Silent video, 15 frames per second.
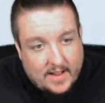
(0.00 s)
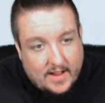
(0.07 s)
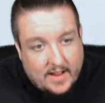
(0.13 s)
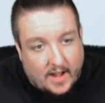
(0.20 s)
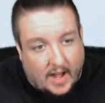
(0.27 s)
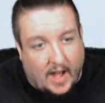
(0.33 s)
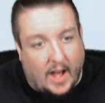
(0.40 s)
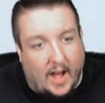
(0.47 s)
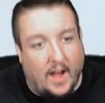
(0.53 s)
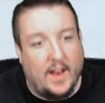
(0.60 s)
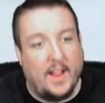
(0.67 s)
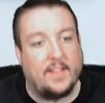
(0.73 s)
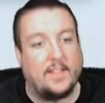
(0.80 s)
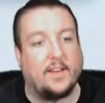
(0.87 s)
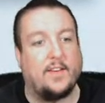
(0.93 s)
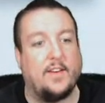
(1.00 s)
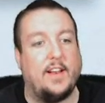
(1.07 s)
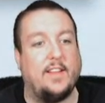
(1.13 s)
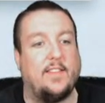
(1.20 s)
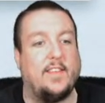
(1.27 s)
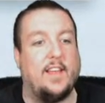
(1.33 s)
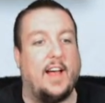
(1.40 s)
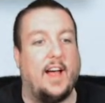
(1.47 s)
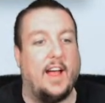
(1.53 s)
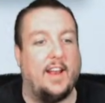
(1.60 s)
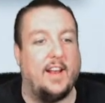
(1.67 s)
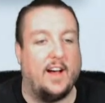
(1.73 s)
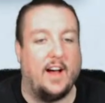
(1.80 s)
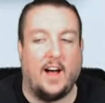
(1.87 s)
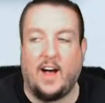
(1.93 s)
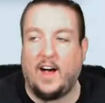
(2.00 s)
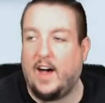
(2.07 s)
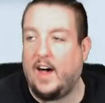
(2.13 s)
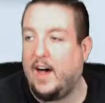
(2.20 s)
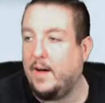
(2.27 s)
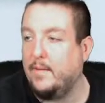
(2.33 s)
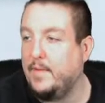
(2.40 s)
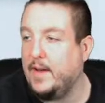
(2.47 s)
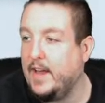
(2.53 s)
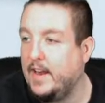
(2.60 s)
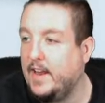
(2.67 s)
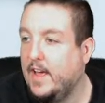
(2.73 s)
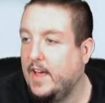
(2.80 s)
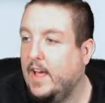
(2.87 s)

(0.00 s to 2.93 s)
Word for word: Oh, it hit the green side. Oh, man.